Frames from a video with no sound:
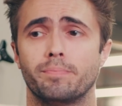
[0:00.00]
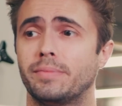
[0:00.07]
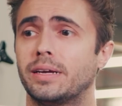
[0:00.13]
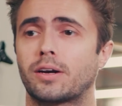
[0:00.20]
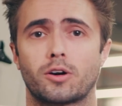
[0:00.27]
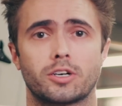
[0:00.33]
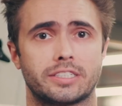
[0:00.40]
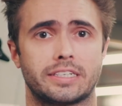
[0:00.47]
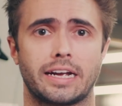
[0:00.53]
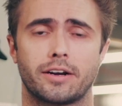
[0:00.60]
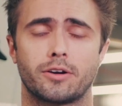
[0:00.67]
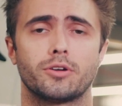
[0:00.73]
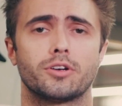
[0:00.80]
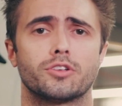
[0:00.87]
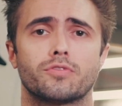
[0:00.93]
meet our
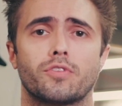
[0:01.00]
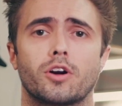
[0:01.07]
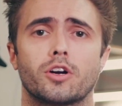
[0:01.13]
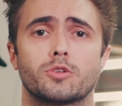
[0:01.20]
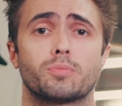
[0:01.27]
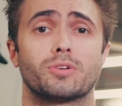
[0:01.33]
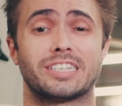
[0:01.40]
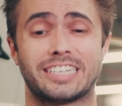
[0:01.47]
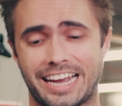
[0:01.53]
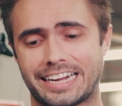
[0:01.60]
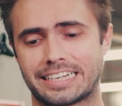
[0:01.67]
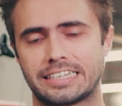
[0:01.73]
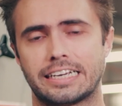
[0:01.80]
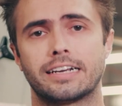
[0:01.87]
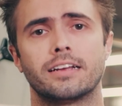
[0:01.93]
standard as far as
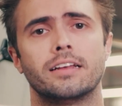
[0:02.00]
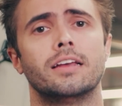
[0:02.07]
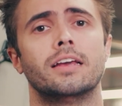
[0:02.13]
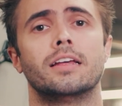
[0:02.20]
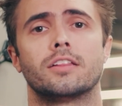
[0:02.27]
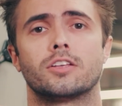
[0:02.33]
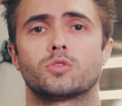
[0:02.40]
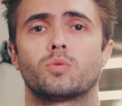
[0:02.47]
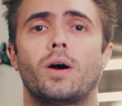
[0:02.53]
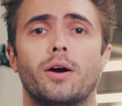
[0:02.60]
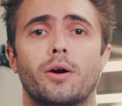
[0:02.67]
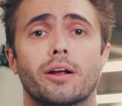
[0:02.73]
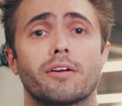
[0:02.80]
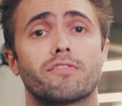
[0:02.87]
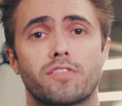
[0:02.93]
protecting this
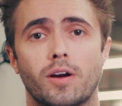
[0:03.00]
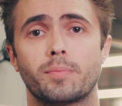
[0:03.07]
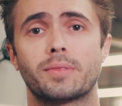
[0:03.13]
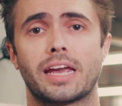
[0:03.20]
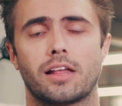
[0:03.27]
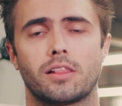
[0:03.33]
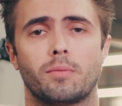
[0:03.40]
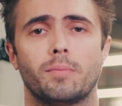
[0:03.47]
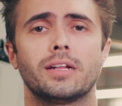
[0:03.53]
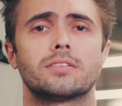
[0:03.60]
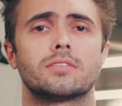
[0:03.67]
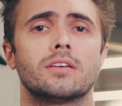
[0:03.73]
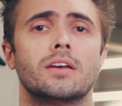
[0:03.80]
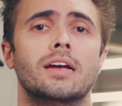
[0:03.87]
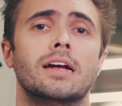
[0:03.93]
wiring from the
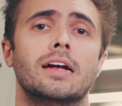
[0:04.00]
elements.